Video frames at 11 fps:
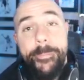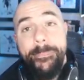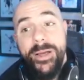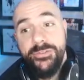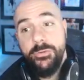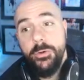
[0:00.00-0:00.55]

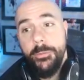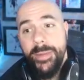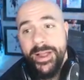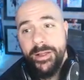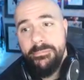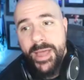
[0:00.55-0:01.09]
best
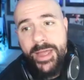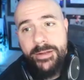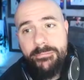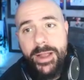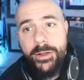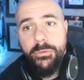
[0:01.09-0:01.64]
quarterback in Madden,
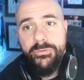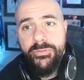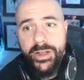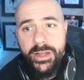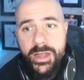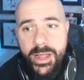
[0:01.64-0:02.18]
Michael
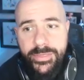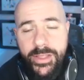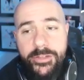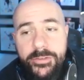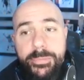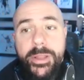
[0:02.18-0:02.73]
Vick.
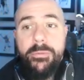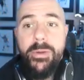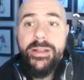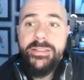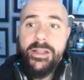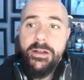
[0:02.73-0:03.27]
Nice play
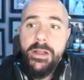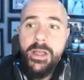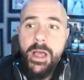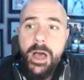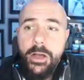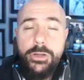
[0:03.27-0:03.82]
right there.
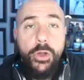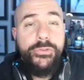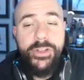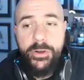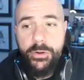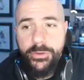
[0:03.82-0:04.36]

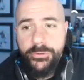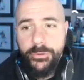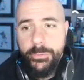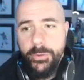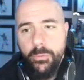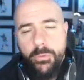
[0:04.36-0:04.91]
Closing in on a
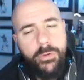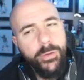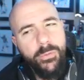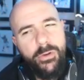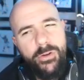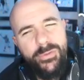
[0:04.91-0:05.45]
2-minute warning.
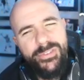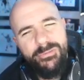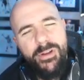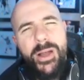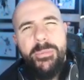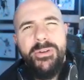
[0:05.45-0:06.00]
We're going to
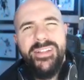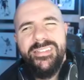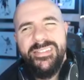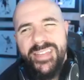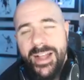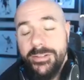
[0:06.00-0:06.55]
scramble, get
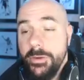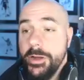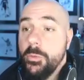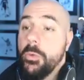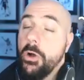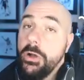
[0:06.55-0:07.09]
sacked right here.
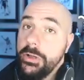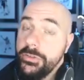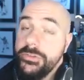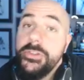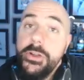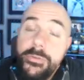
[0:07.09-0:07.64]
We're on
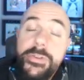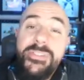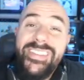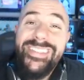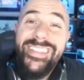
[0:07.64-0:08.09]
conservative at